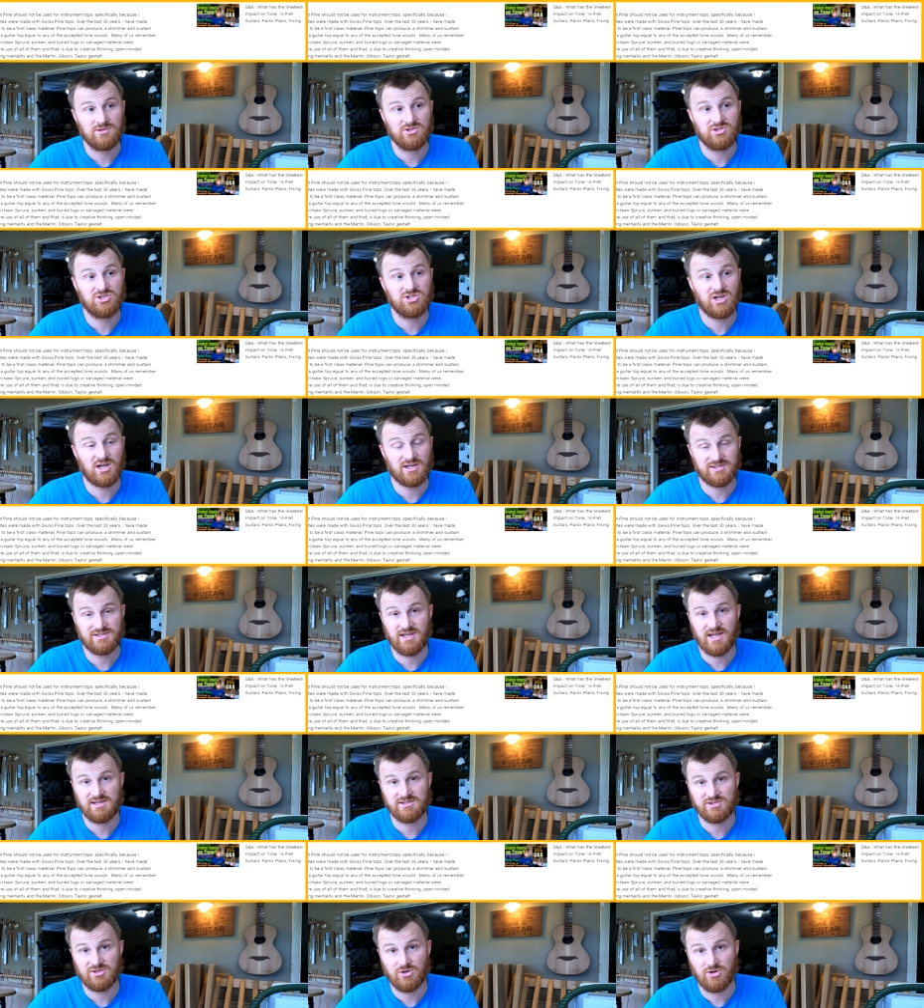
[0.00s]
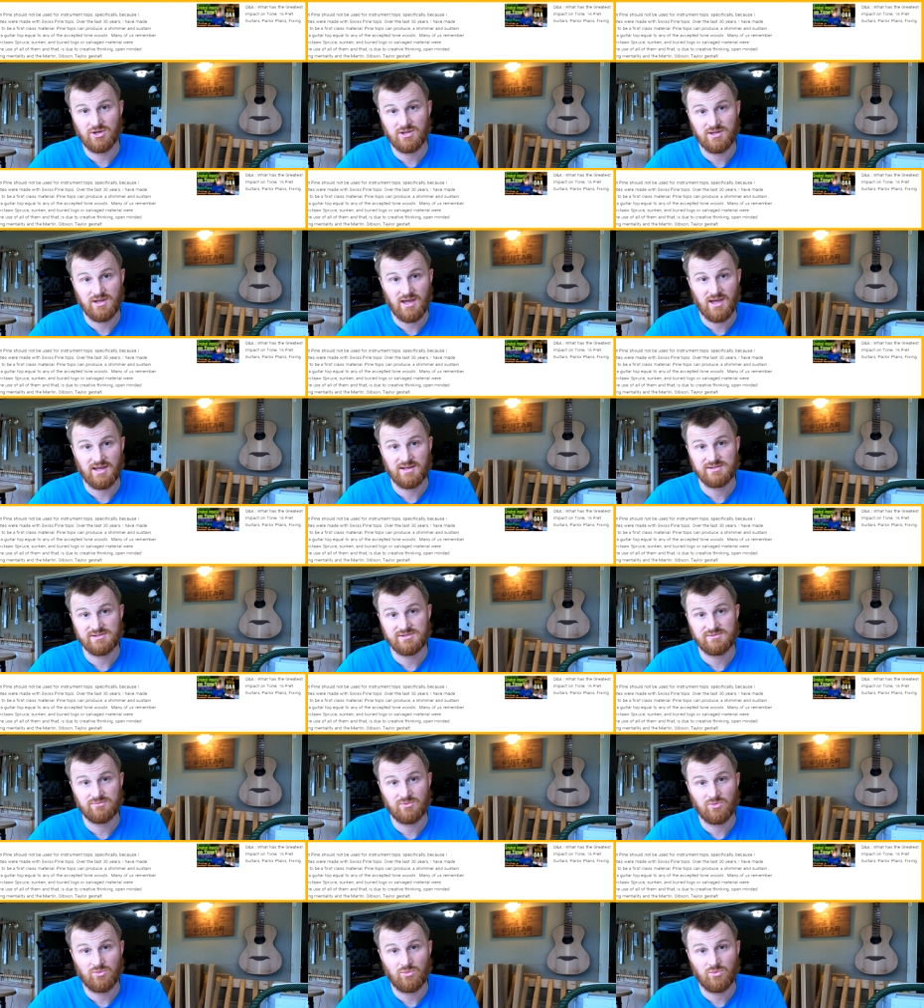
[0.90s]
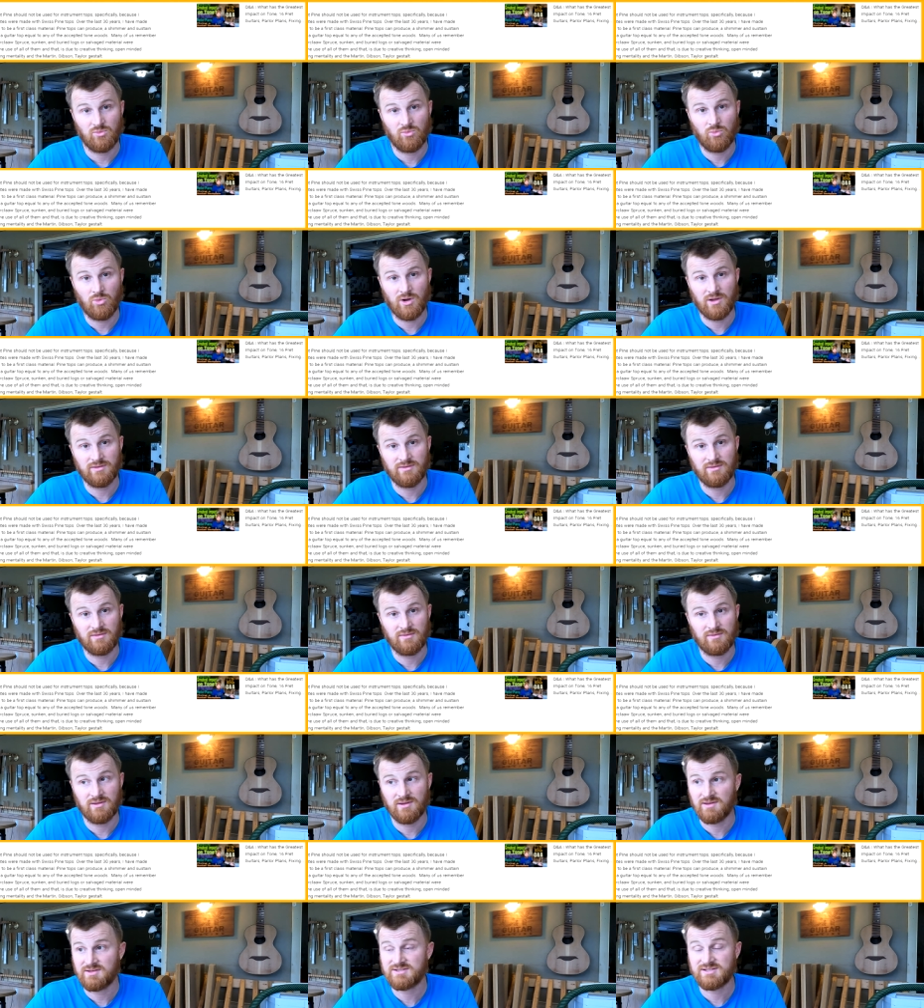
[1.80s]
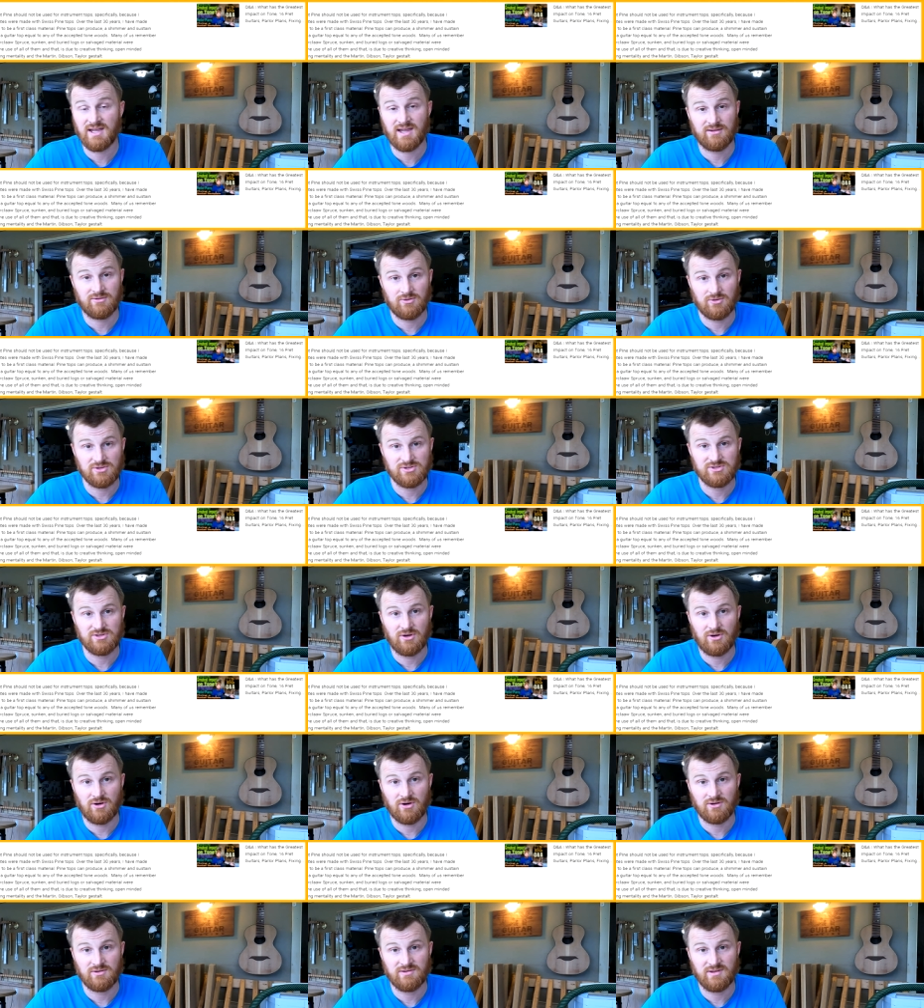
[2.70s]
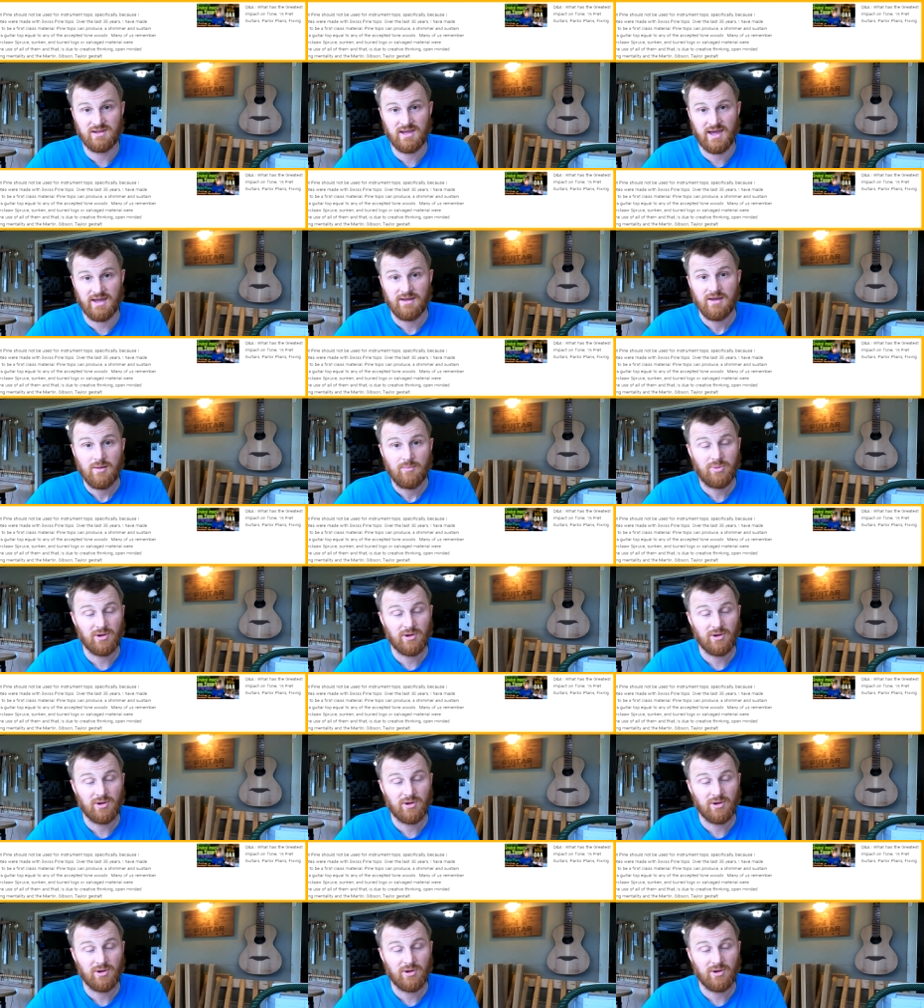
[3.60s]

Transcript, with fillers: just as good as what the standards are today.